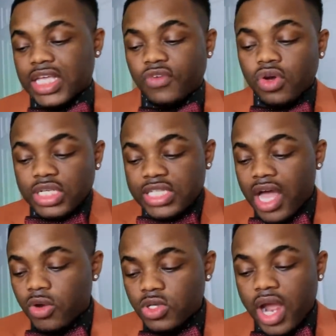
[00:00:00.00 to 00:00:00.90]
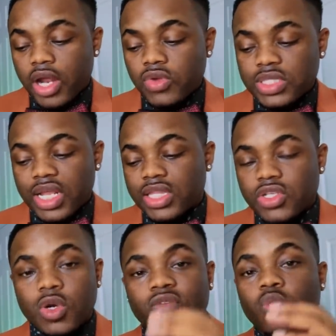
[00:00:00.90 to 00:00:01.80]
If you go to Stonk-O-Tracker, you'll see that
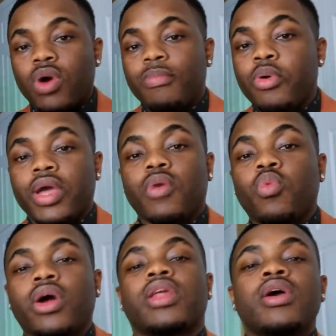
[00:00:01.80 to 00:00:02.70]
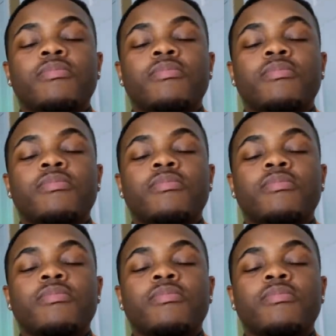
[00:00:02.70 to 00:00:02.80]
there's over 1.1